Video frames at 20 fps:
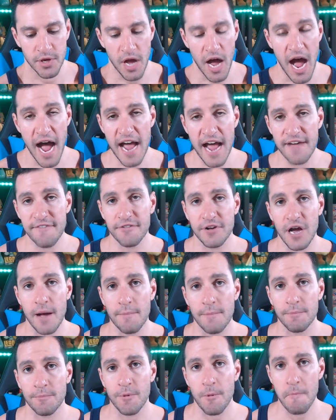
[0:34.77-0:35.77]
I have
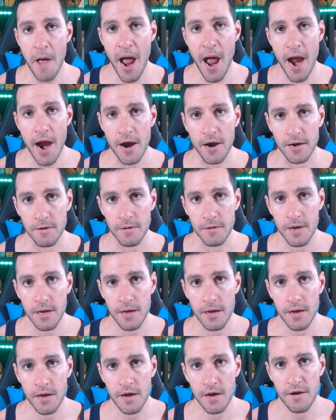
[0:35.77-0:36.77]
come prepared
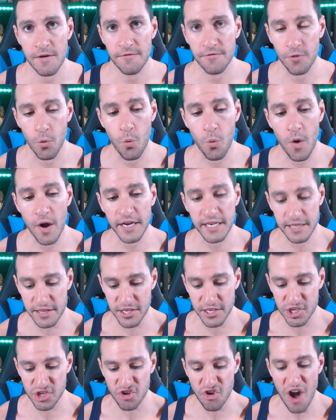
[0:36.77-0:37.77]
for what
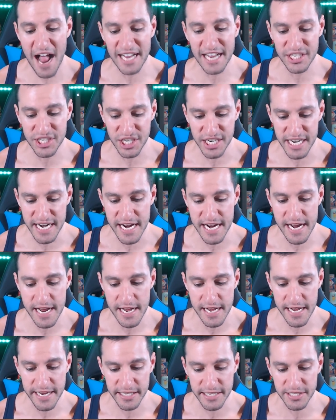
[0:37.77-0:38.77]
the tragedy
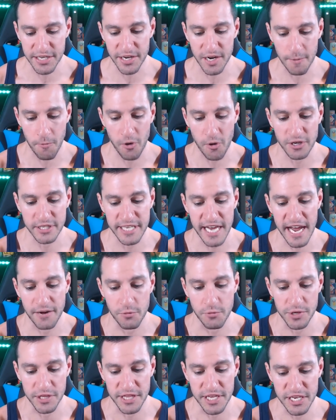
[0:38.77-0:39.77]
is gonna partake
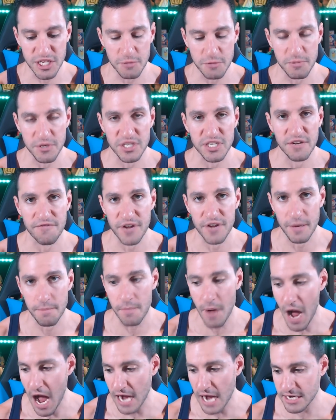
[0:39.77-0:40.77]
with this specific
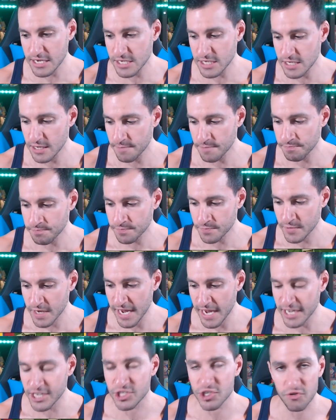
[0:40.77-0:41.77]
box.
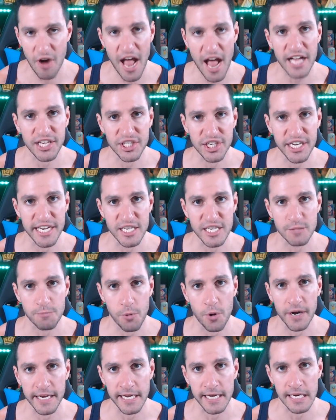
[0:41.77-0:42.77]
And tragedy is
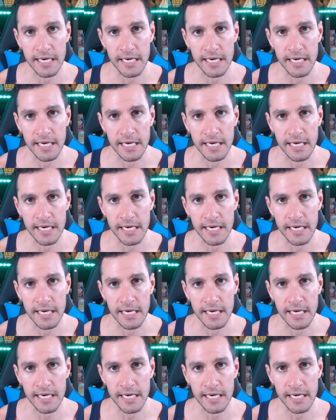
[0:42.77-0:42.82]
putting it